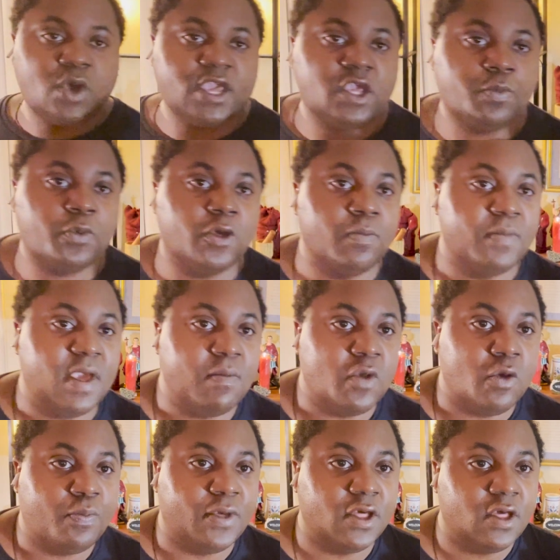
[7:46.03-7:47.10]
you put
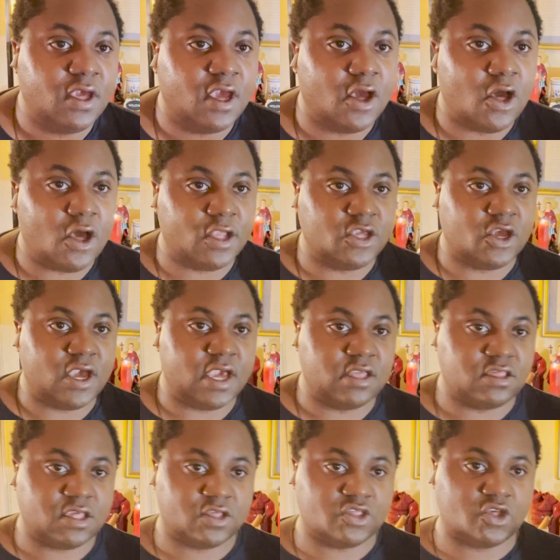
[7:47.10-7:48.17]
memorabilia on your
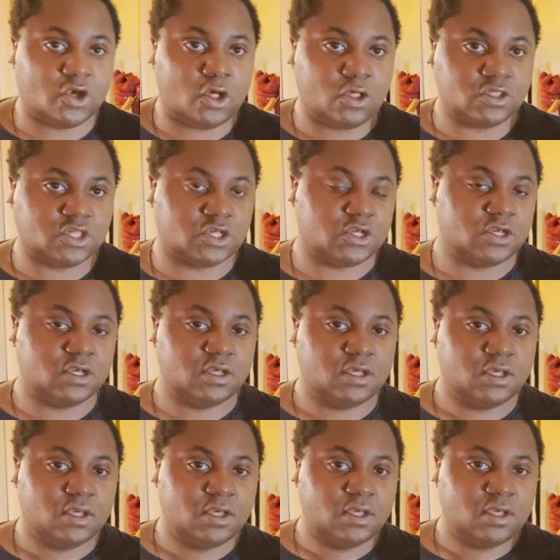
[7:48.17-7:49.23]
ancestor altar.
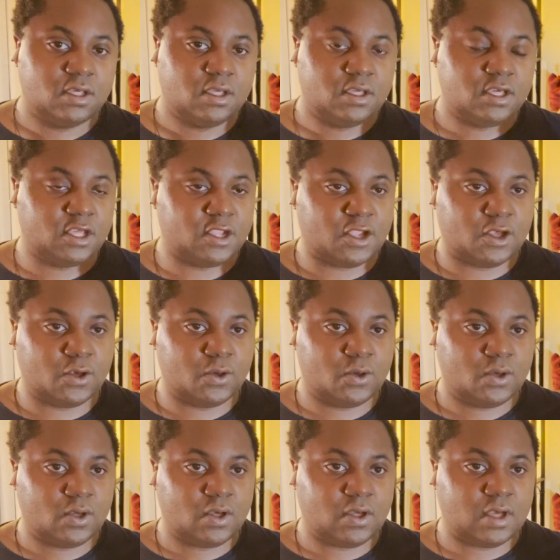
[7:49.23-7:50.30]
You
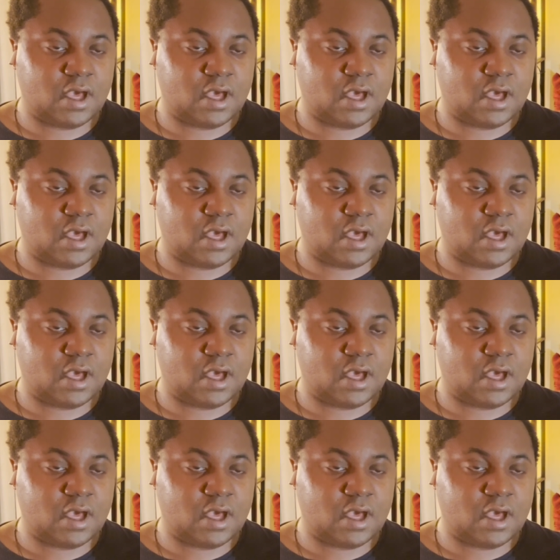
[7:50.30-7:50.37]
know,